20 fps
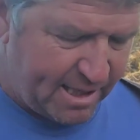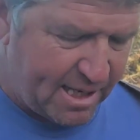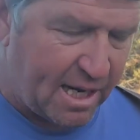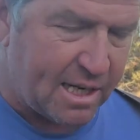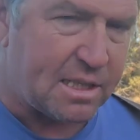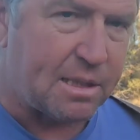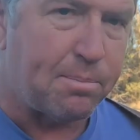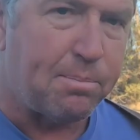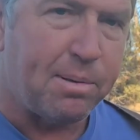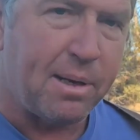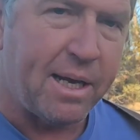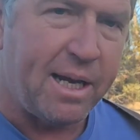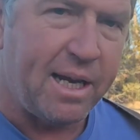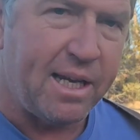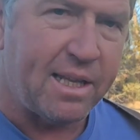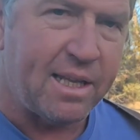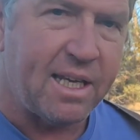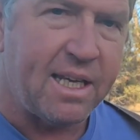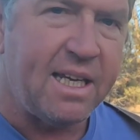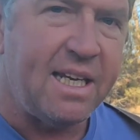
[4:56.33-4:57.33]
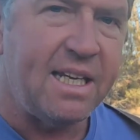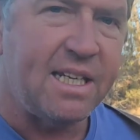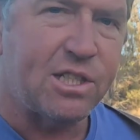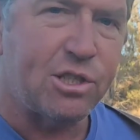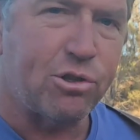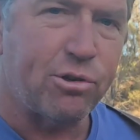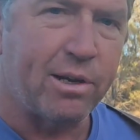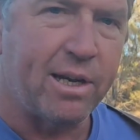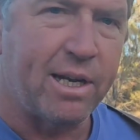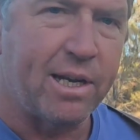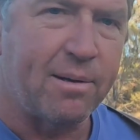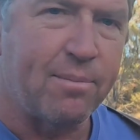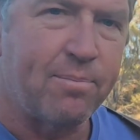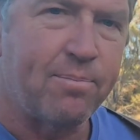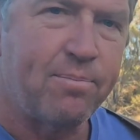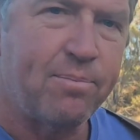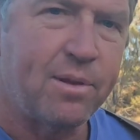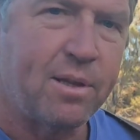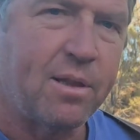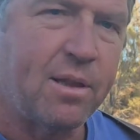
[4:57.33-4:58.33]
not to play the E string,
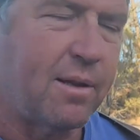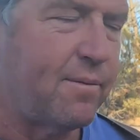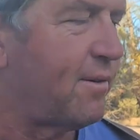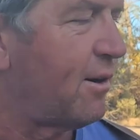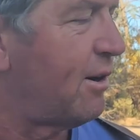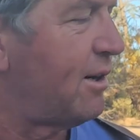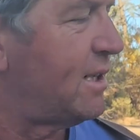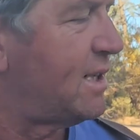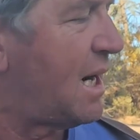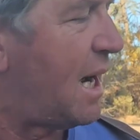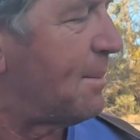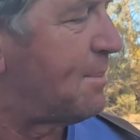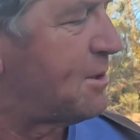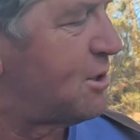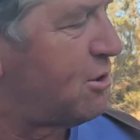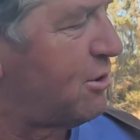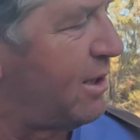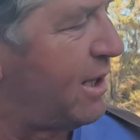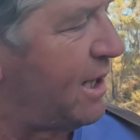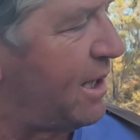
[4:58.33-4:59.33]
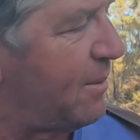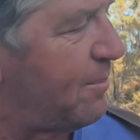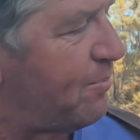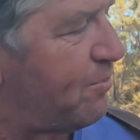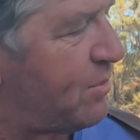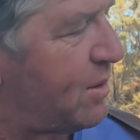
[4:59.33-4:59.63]
the very top string.